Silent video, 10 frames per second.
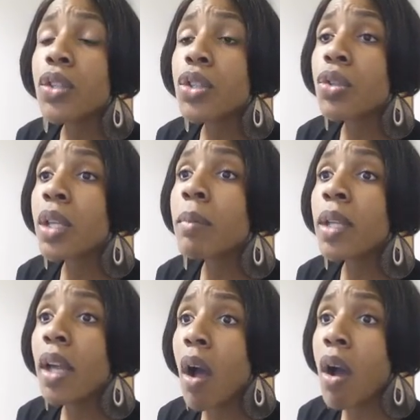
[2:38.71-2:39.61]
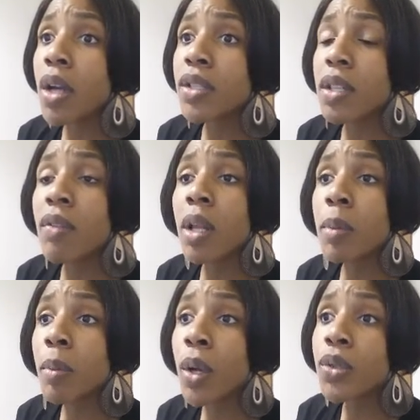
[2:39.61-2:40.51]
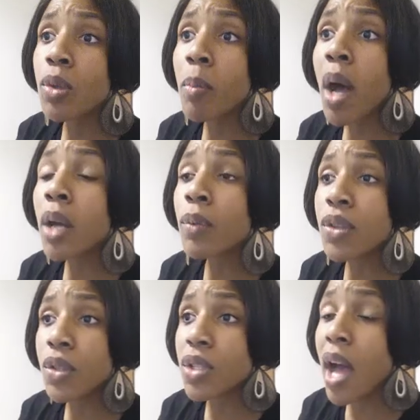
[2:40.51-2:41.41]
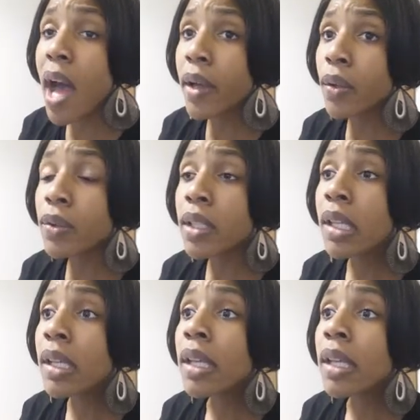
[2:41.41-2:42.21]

extremely hard to develop a personal bond with your child